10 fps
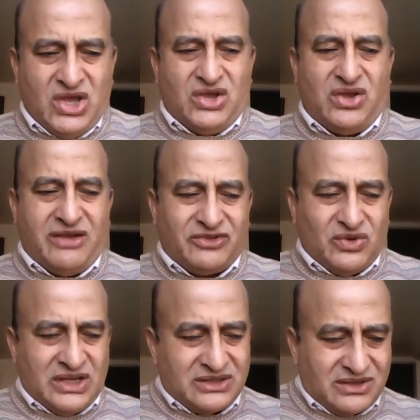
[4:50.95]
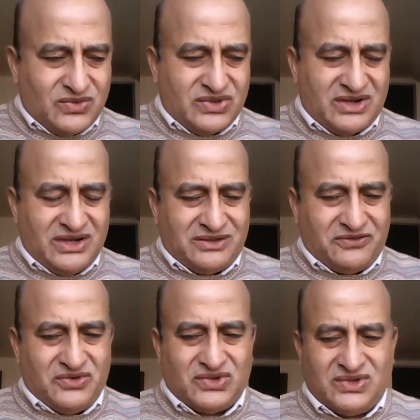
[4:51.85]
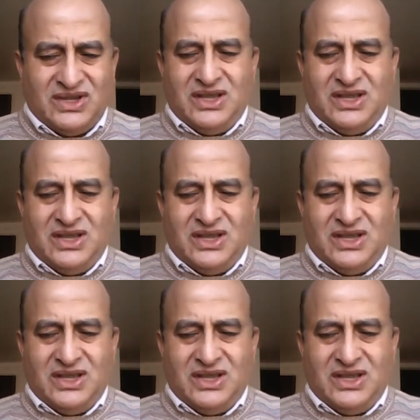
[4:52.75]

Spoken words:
you have to enter with the right foot.